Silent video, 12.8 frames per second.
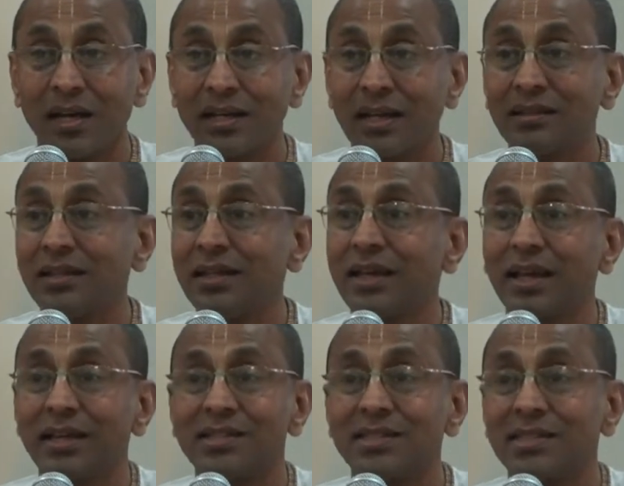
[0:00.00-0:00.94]
Nothing
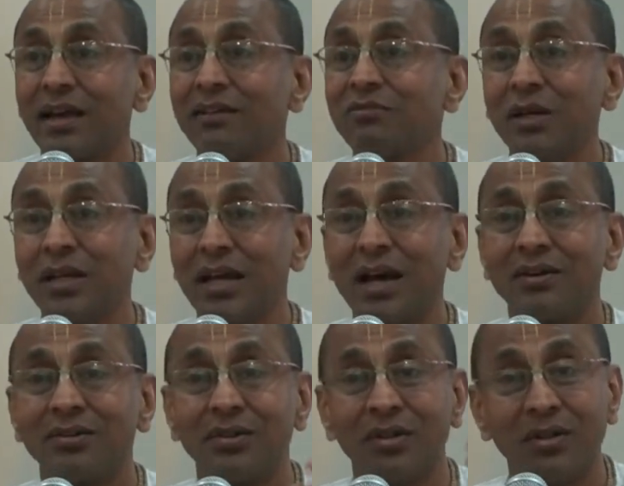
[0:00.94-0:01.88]
can save me
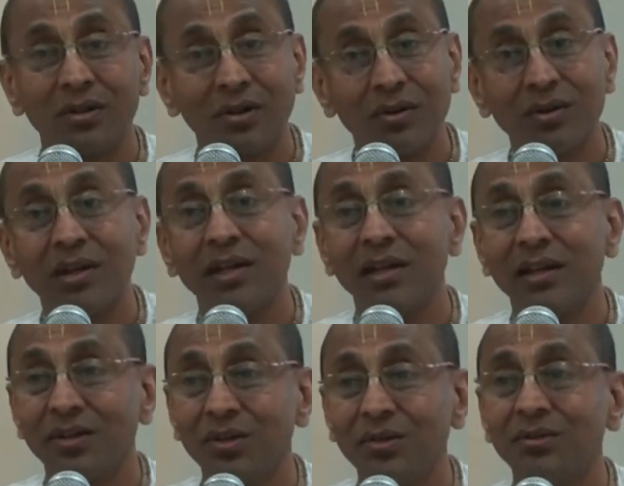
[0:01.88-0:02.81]
now. Only
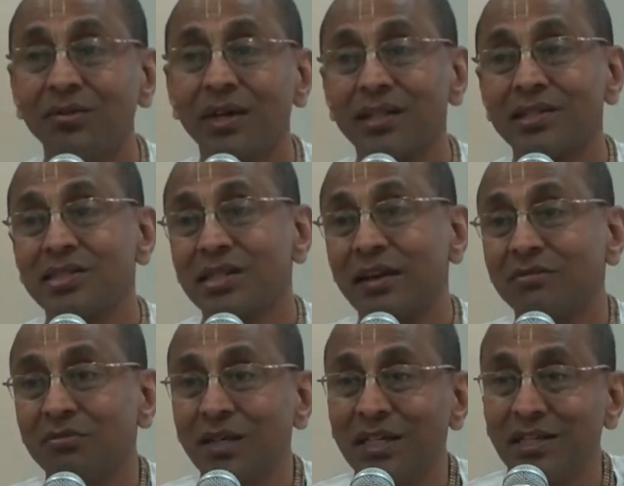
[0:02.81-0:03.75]
you can
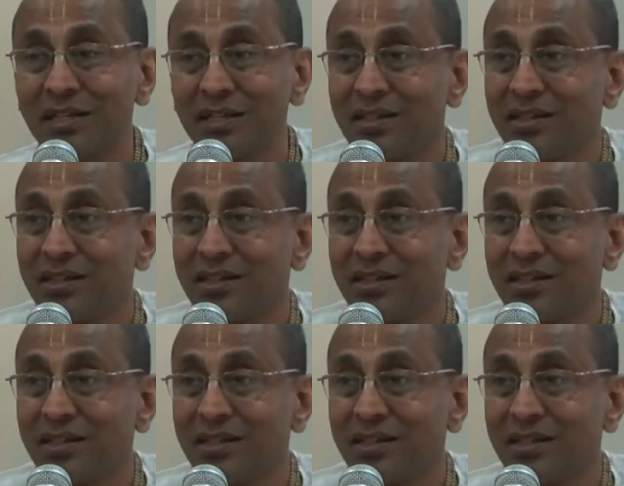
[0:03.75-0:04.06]
save me.